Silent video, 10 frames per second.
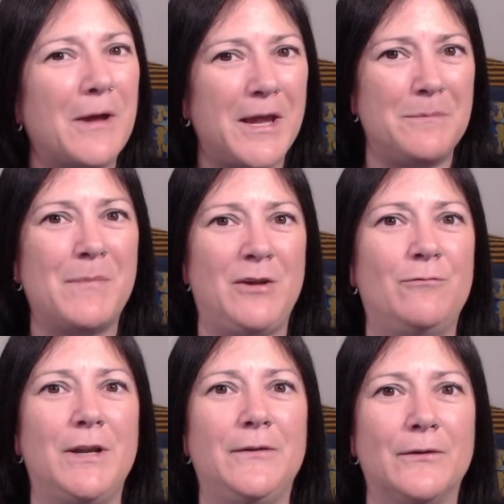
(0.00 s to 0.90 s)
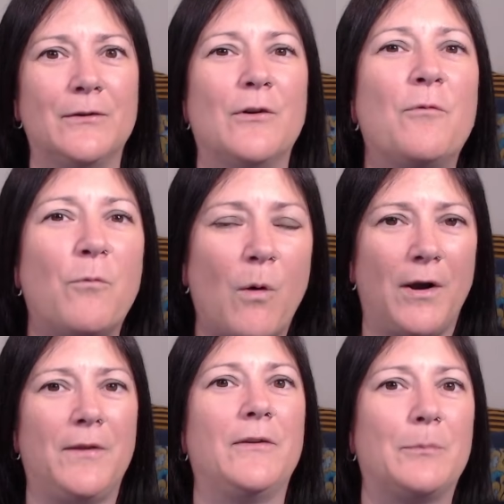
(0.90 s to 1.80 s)
8 main reasons of
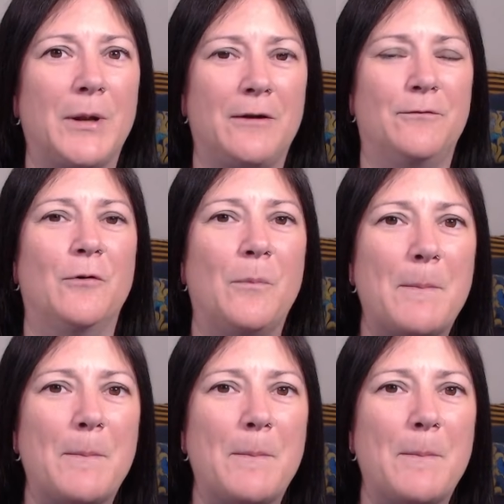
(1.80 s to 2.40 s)
why this platform